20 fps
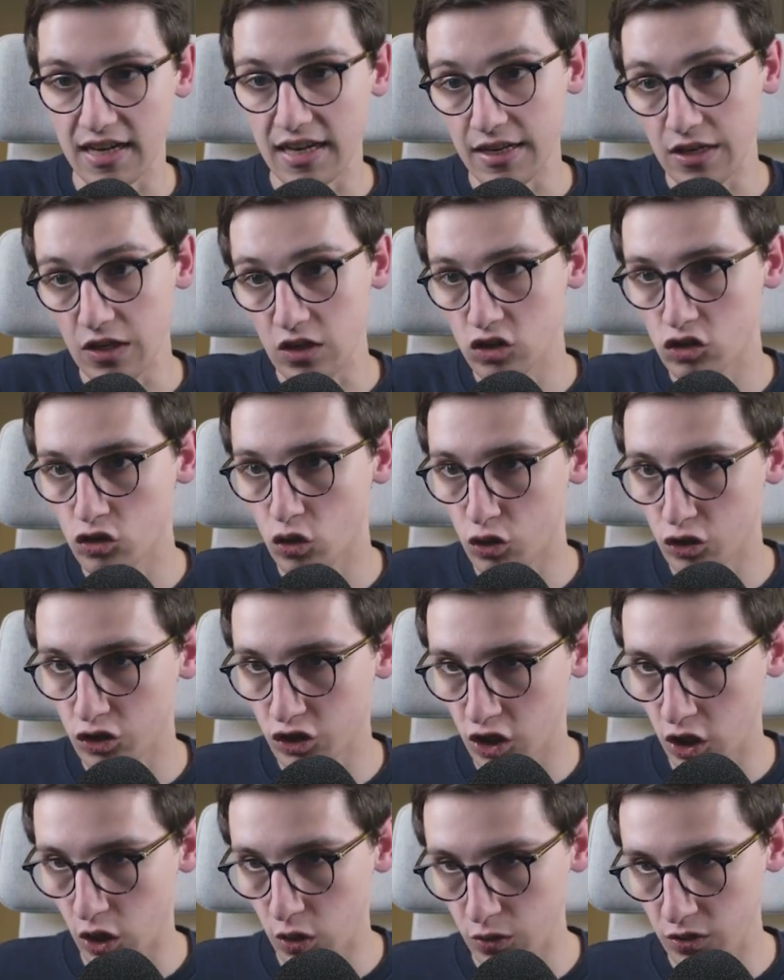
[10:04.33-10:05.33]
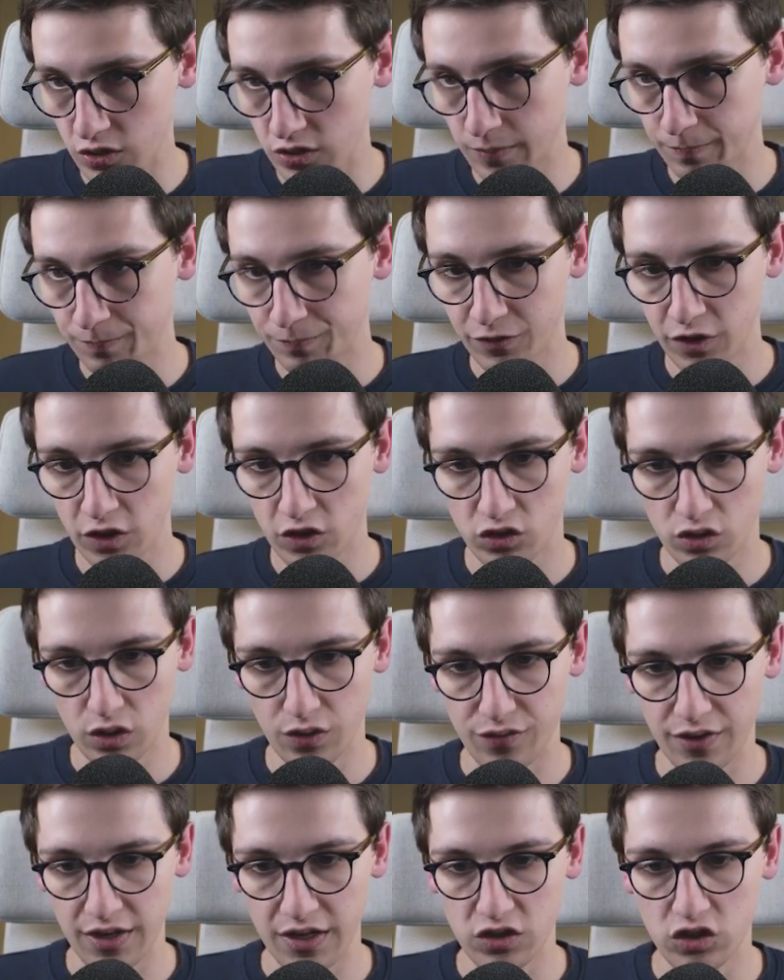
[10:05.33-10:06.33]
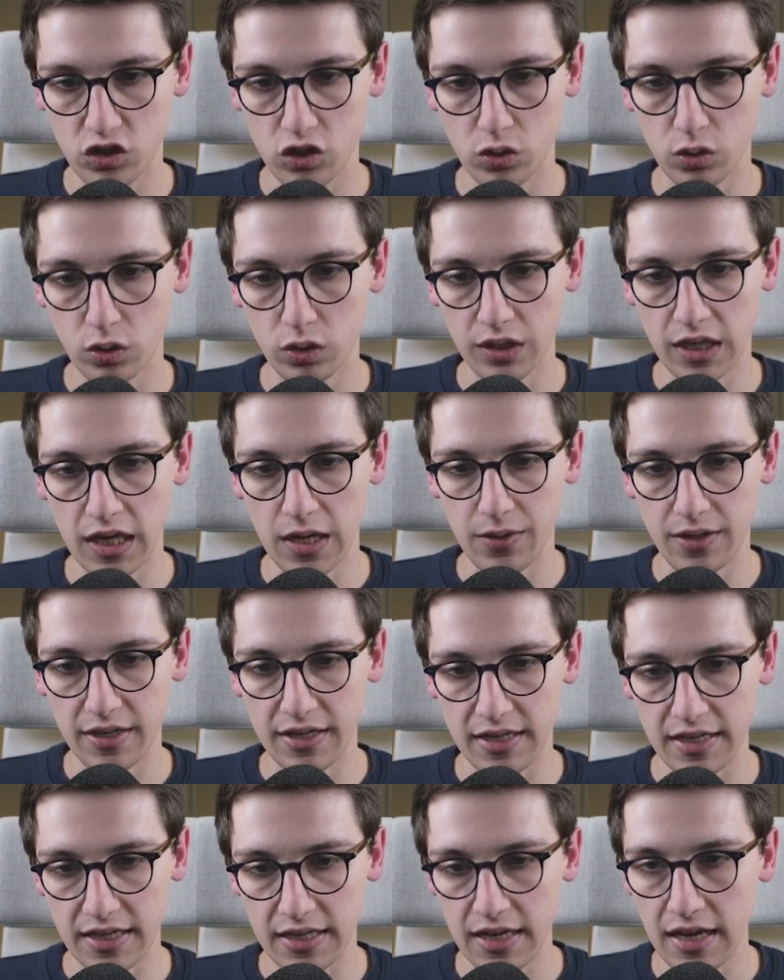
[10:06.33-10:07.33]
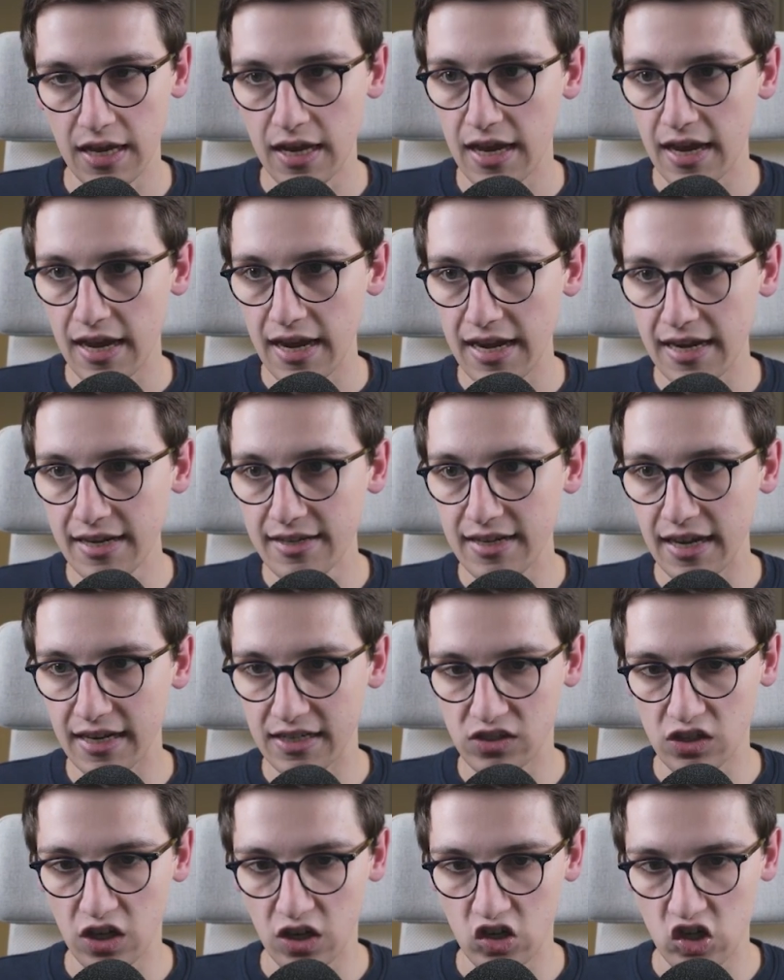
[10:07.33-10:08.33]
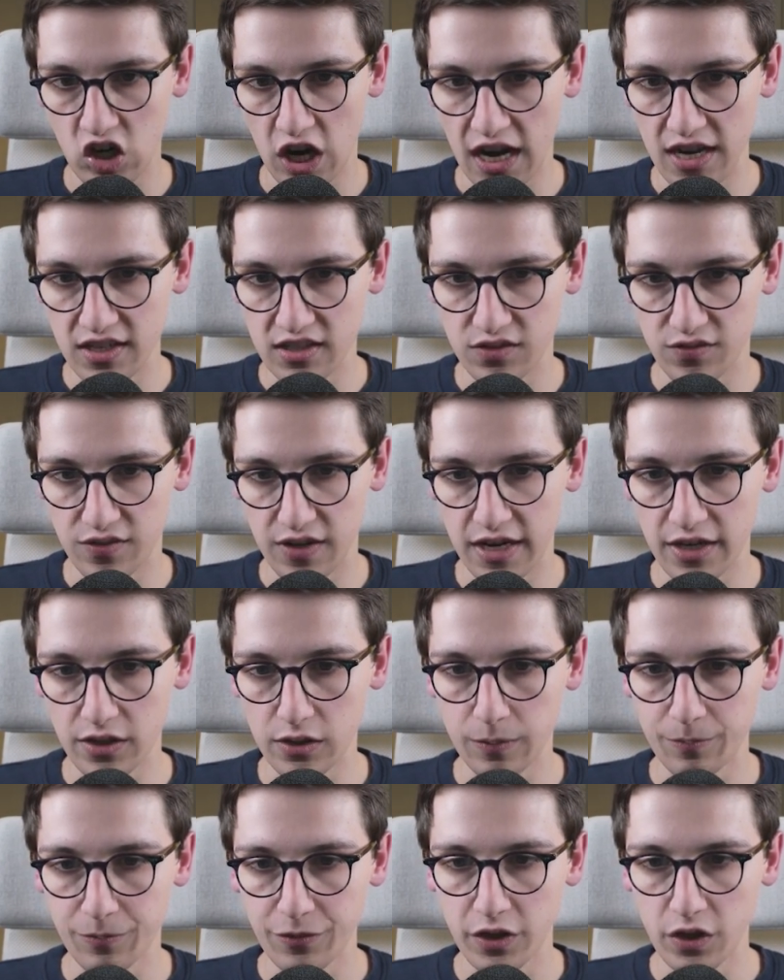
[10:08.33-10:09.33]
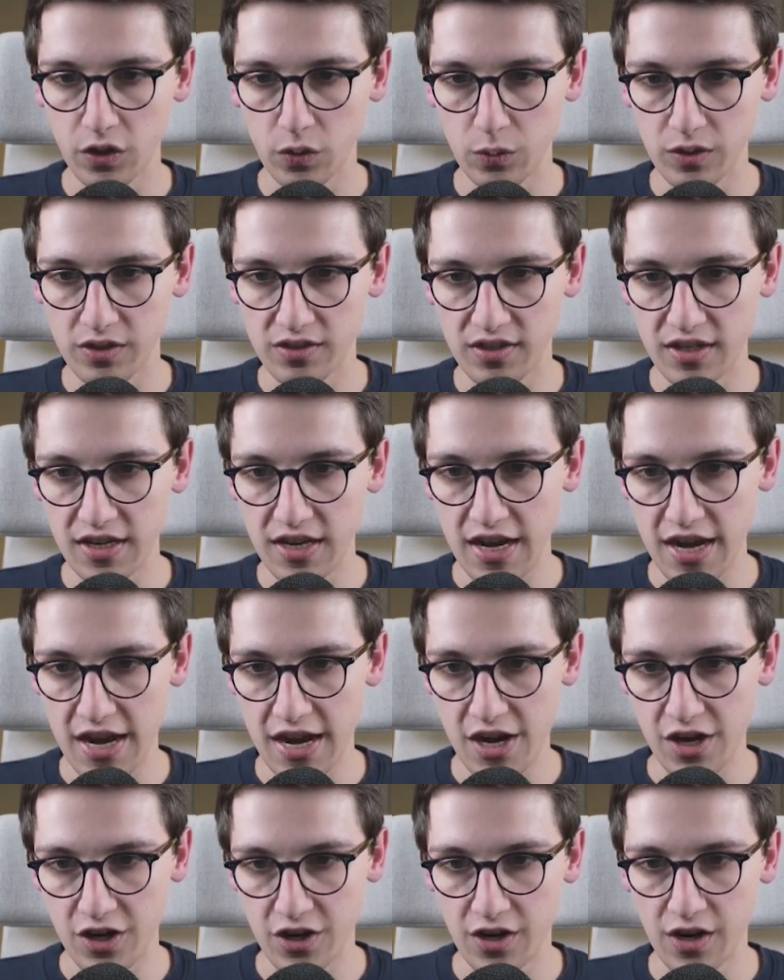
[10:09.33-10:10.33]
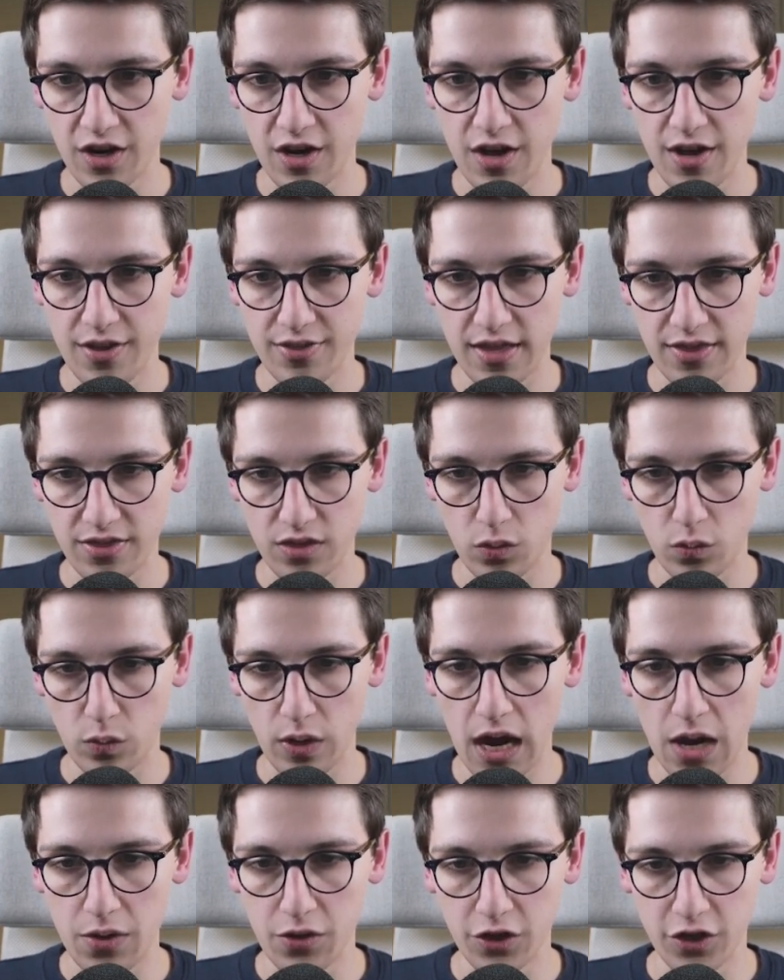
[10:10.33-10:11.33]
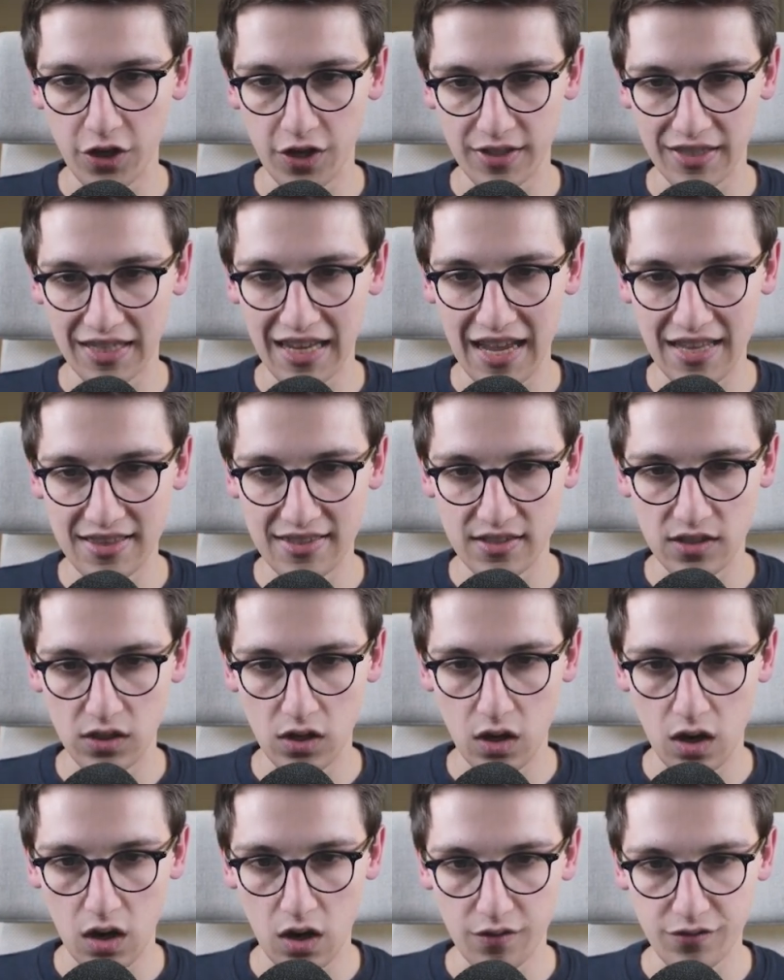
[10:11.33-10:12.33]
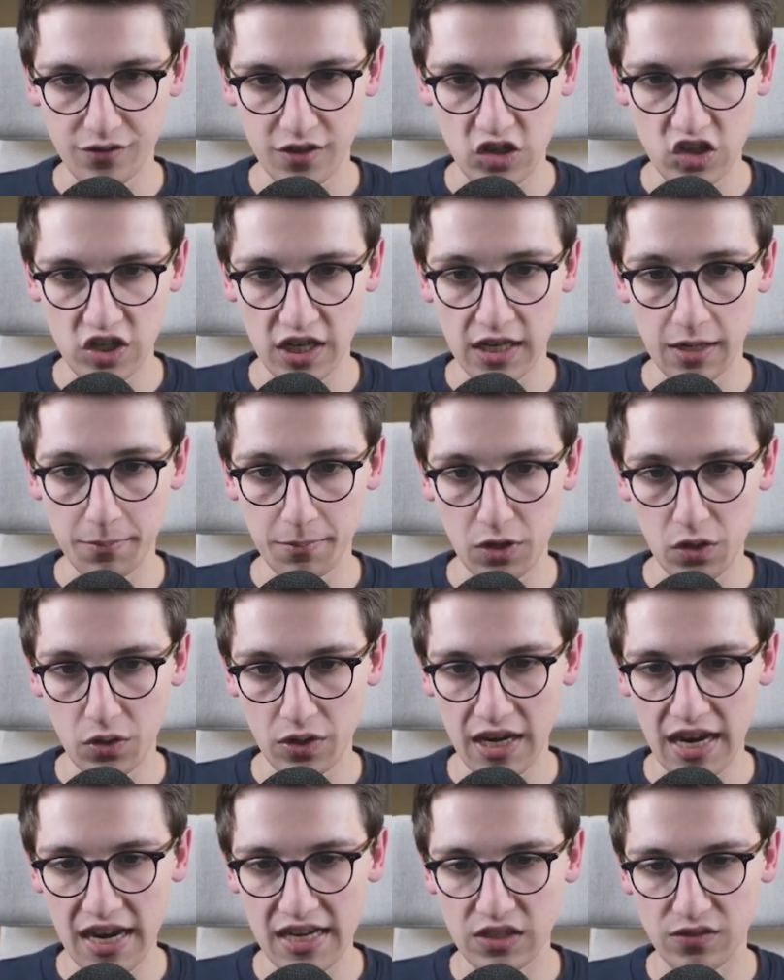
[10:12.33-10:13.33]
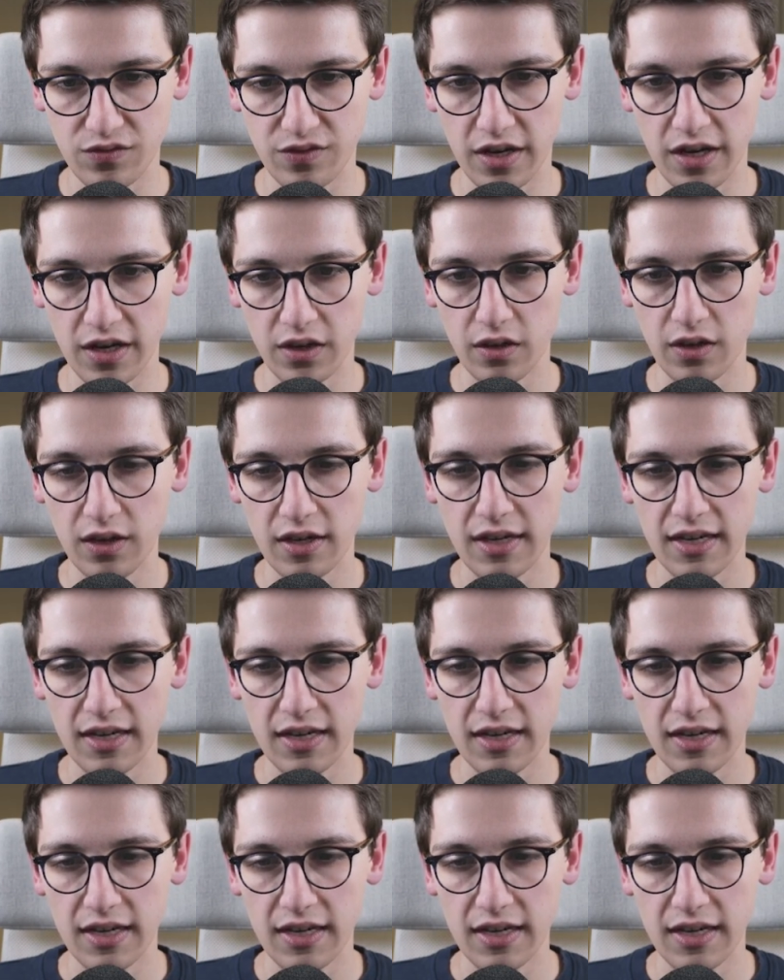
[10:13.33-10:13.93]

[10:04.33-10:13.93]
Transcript: the source code. So if I scroll down in the index.js file, we see here that the router.get of the JWKS file,